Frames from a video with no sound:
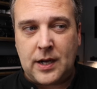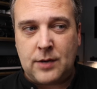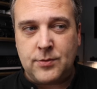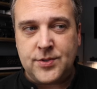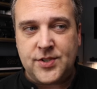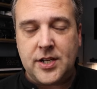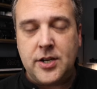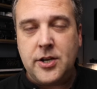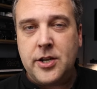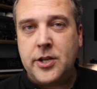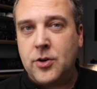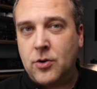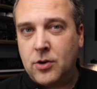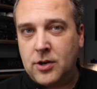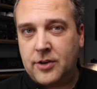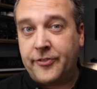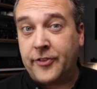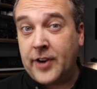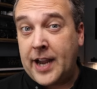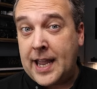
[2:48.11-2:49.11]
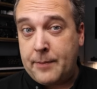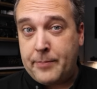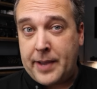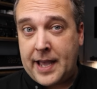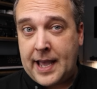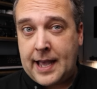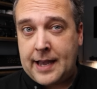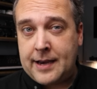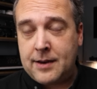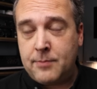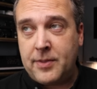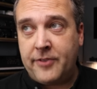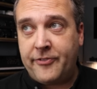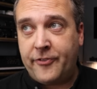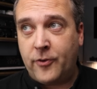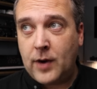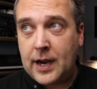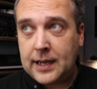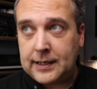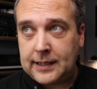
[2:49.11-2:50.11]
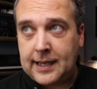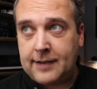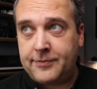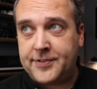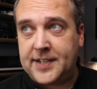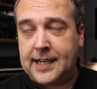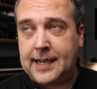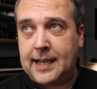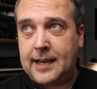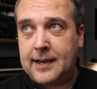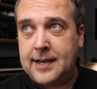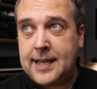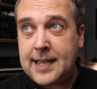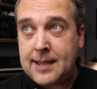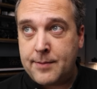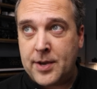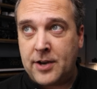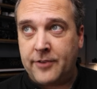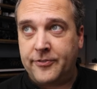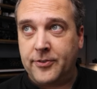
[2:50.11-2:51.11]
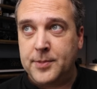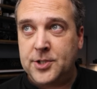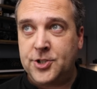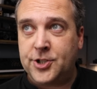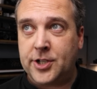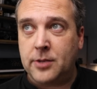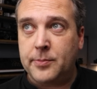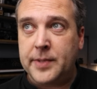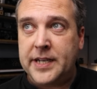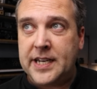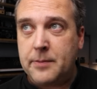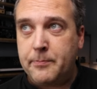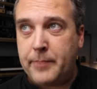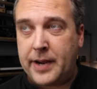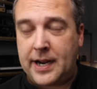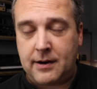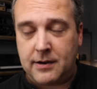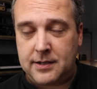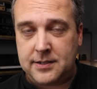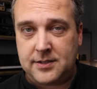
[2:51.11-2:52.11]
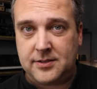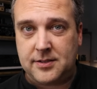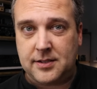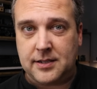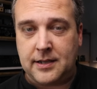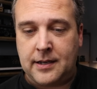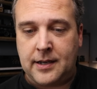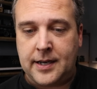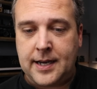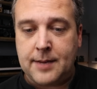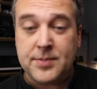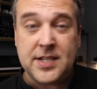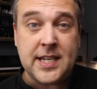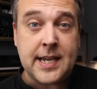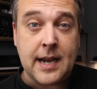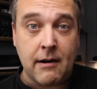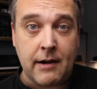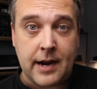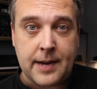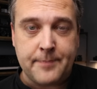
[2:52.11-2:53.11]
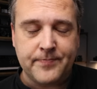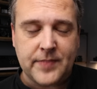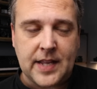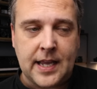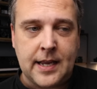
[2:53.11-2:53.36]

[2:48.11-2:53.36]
I was in New York for AIPAD, and before I left, I got an email from a gentleman in Paris uh, named Thierry,